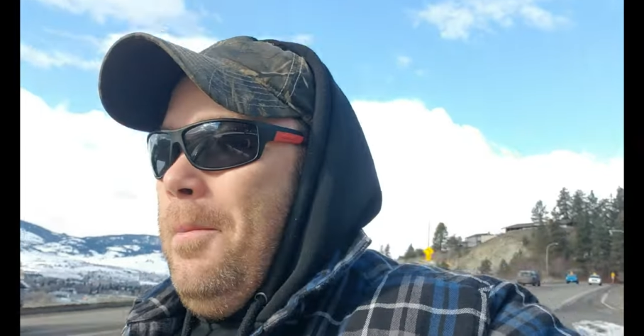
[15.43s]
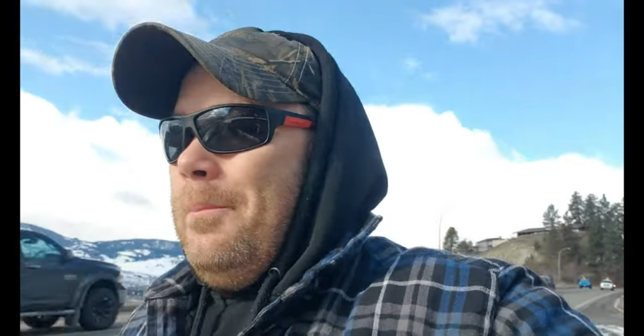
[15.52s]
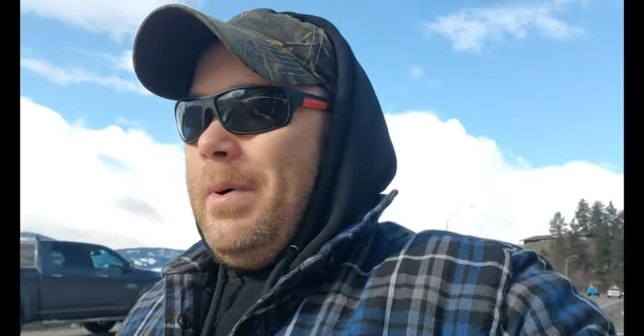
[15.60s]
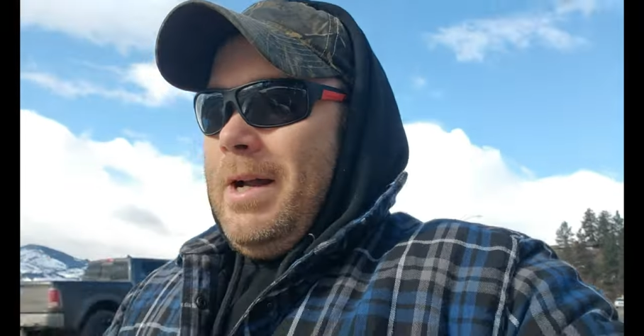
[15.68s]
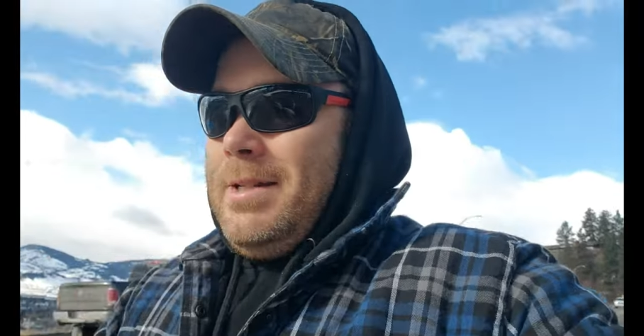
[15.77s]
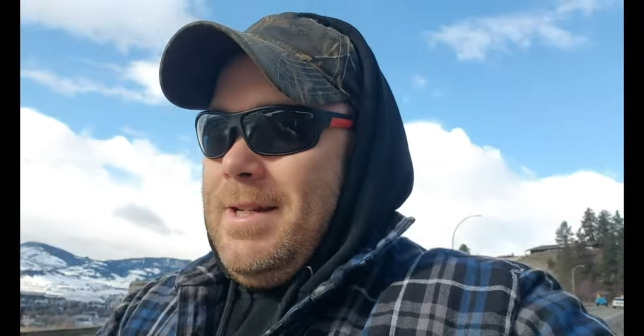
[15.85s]

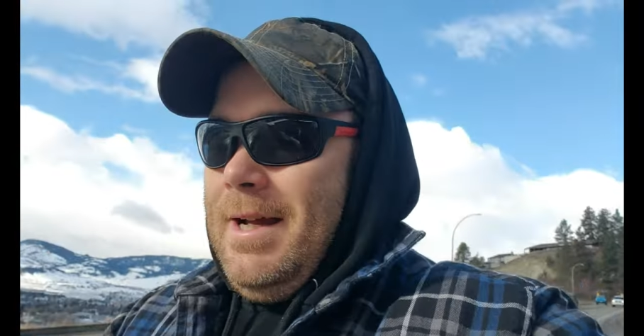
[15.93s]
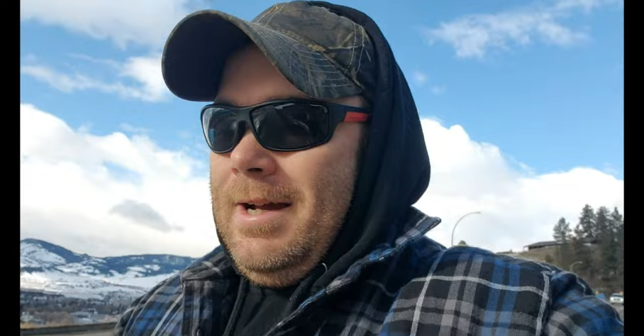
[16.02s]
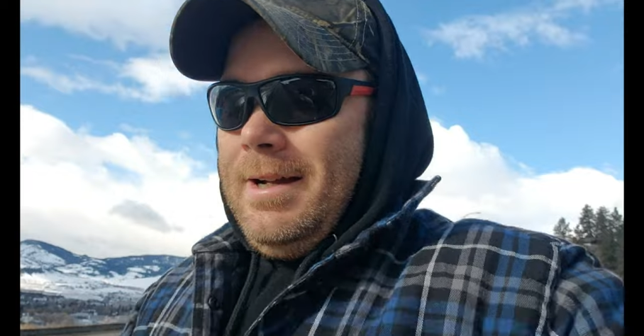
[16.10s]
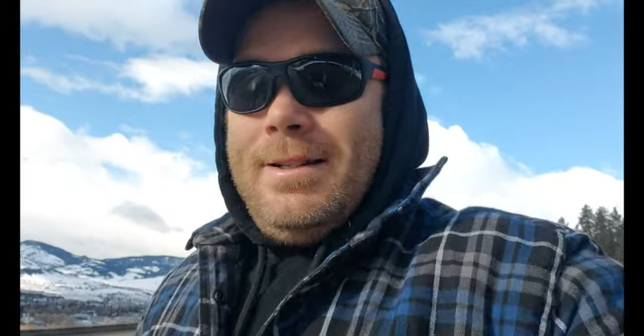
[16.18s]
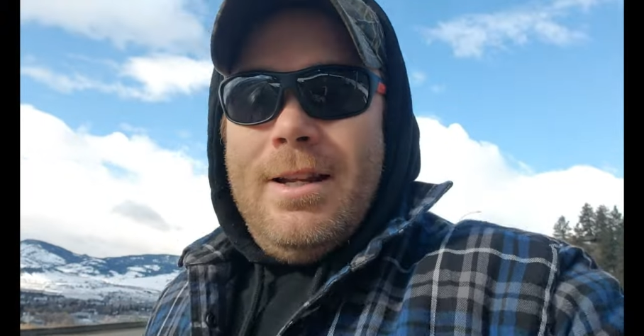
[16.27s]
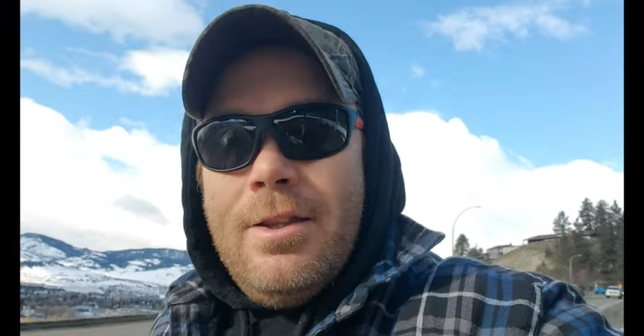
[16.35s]
but
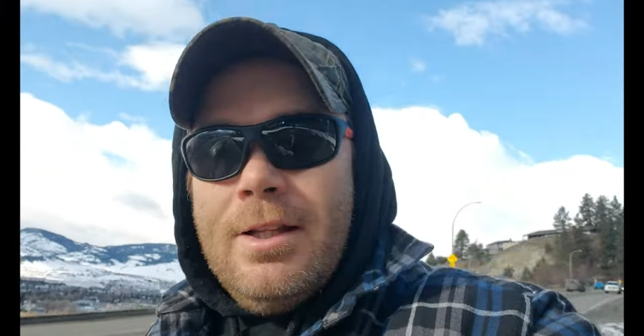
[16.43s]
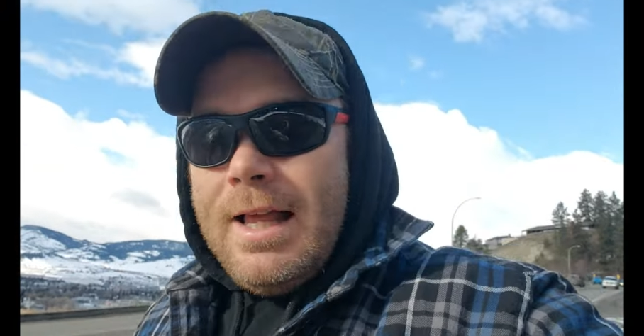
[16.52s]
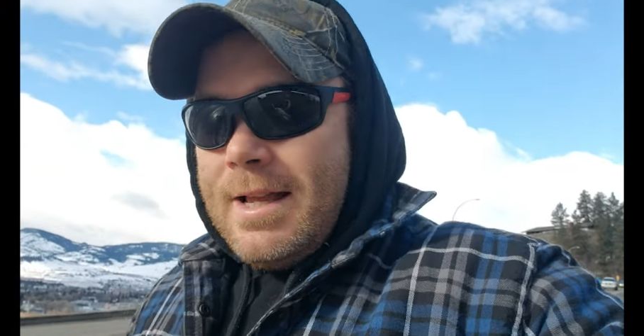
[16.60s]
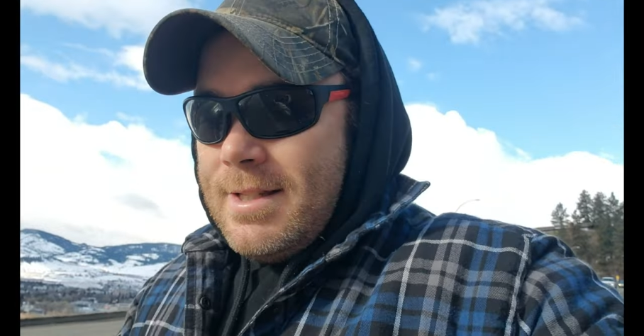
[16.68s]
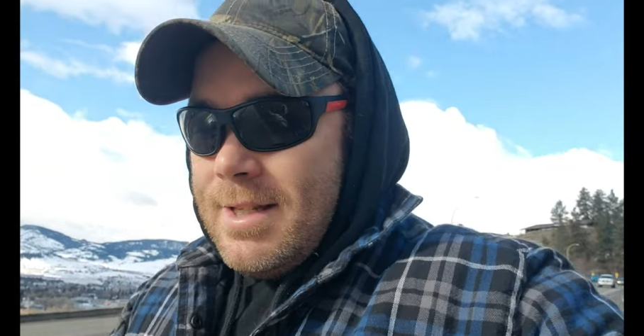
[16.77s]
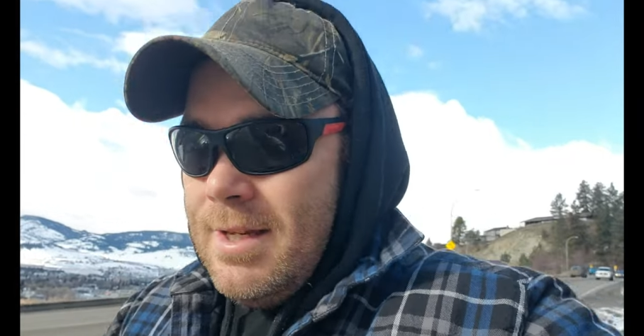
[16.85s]

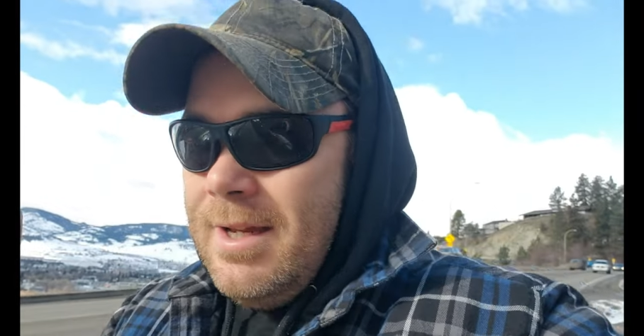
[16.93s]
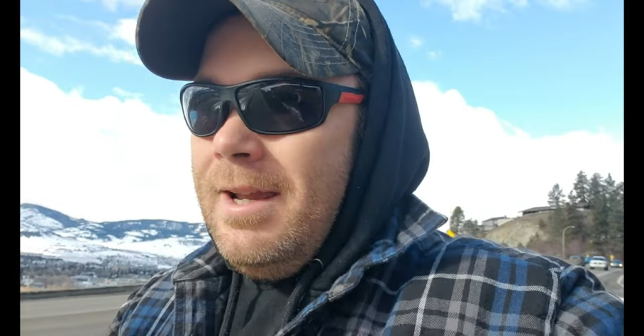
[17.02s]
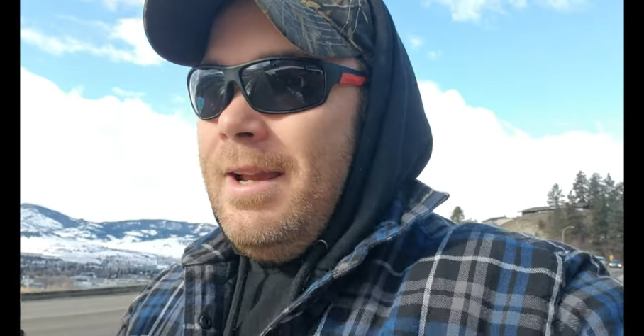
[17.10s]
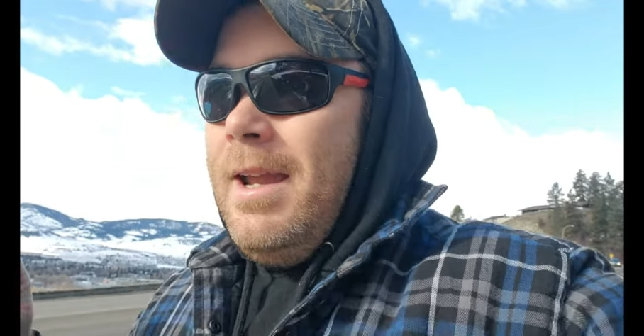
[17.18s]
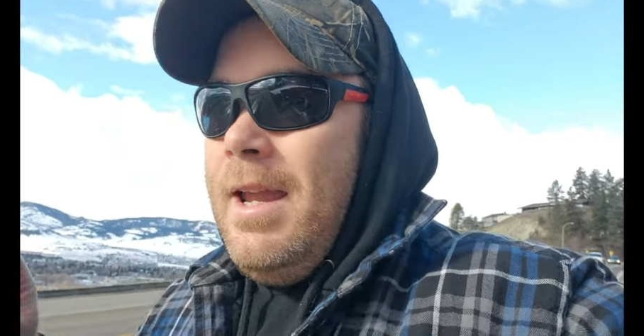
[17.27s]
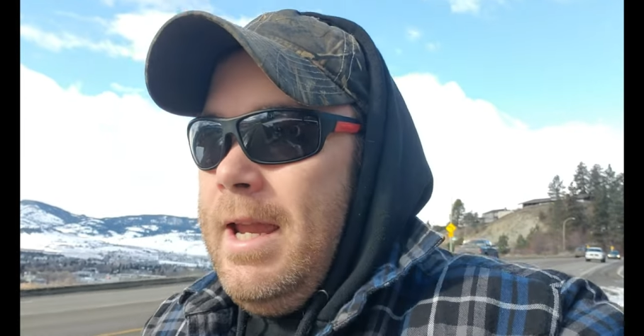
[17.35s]
nonetheless
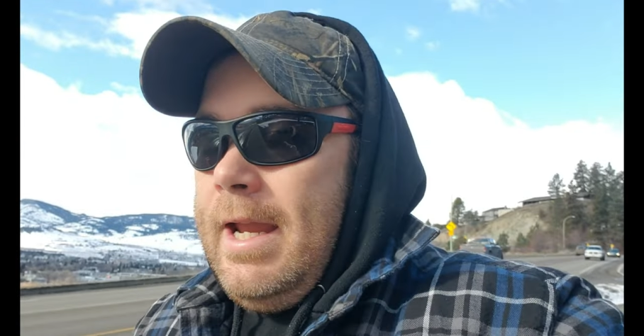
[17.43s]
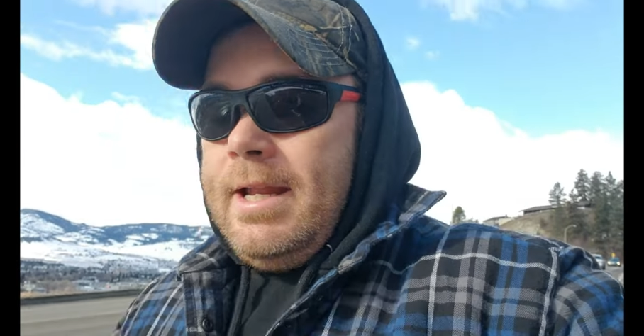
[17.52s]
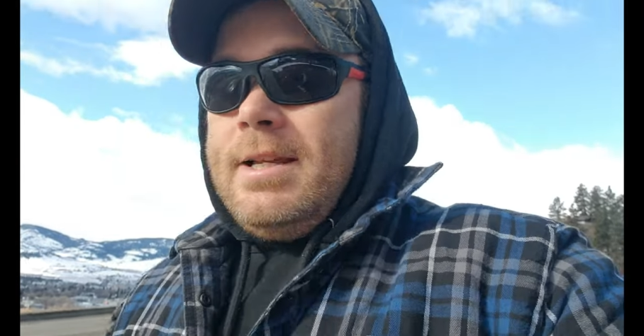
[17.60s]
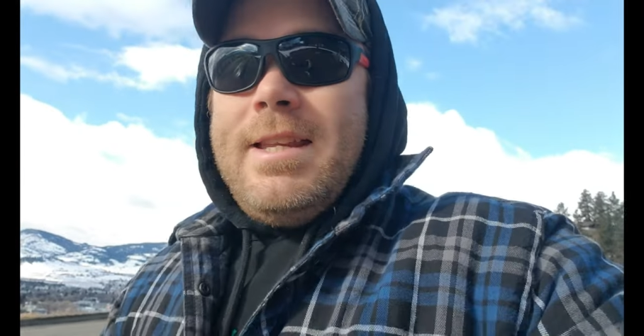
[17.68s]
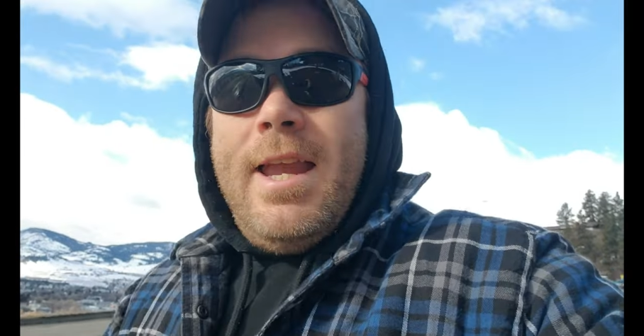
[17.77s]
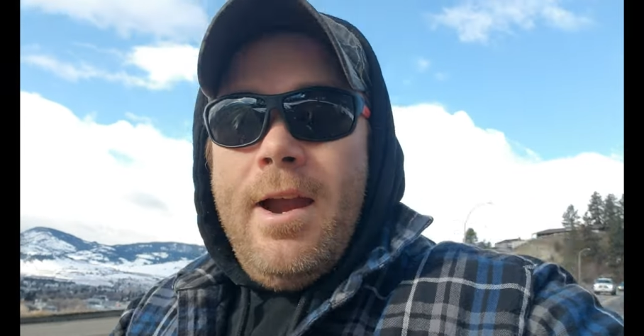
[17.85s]
it
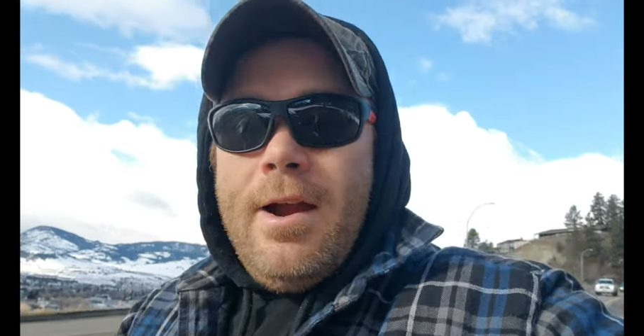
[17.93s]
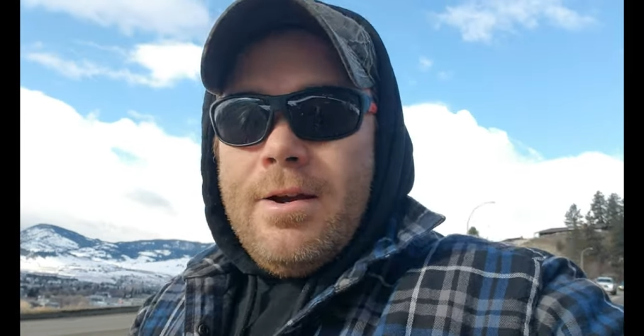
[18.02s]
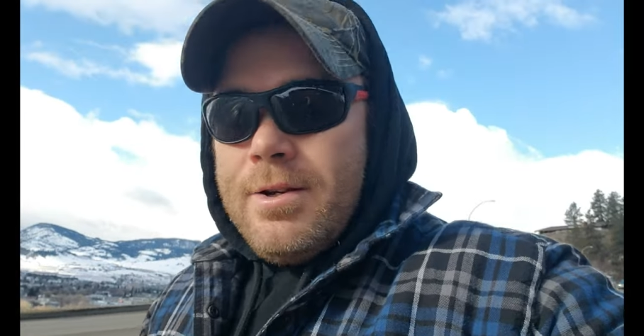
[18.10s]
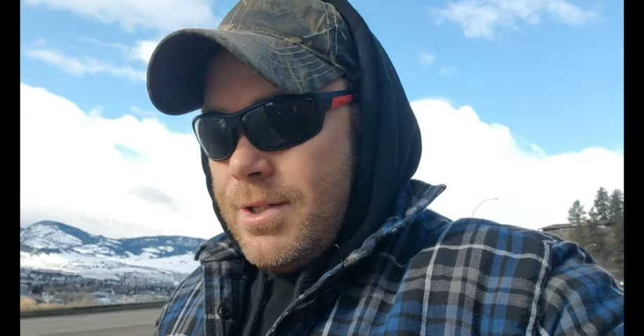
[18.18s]
is here.